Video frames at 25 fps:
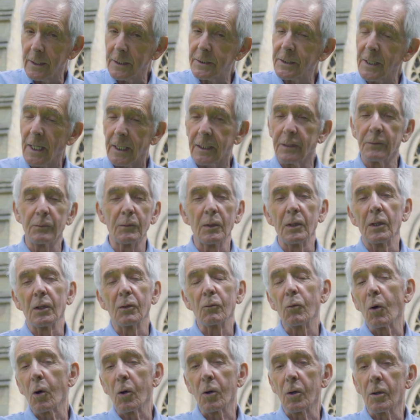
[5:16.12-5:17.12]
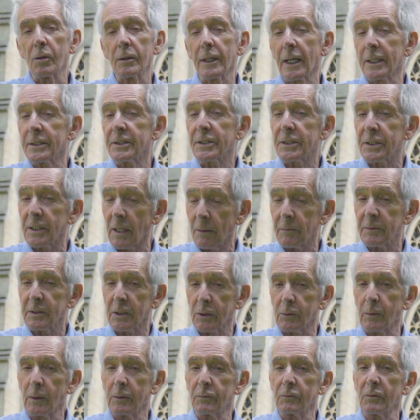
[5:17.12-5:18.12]
the Second World War and
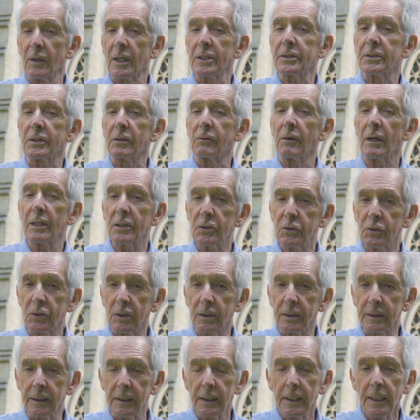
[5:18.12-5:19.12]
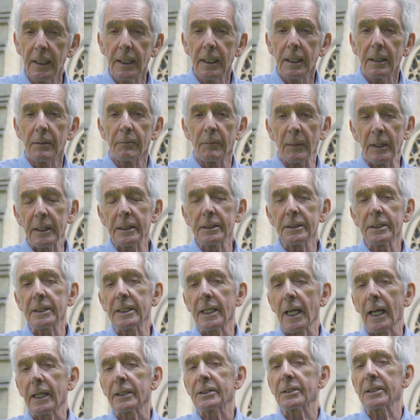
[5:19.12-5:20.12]
subsequent restoration
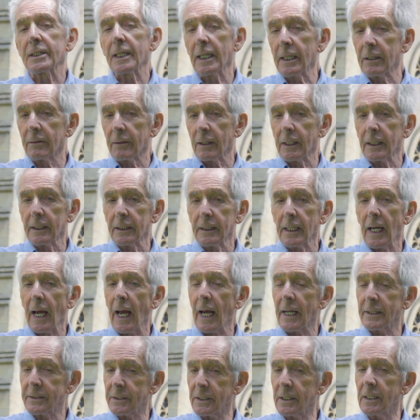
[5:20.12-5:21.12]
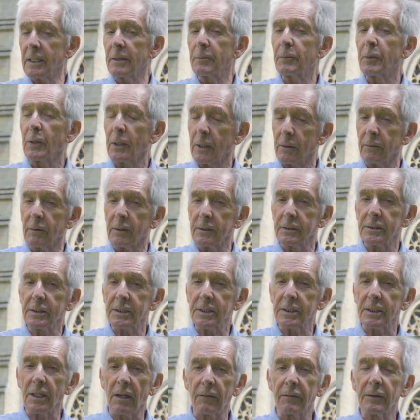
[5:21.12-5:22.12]
means the exterior has the
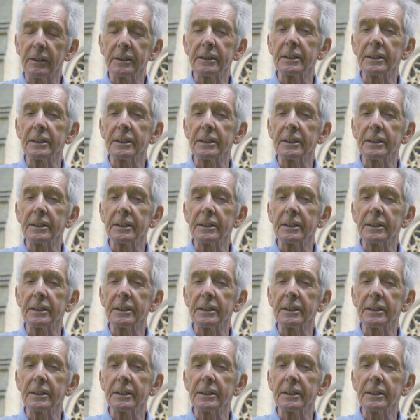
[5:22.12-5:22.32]
appearance of a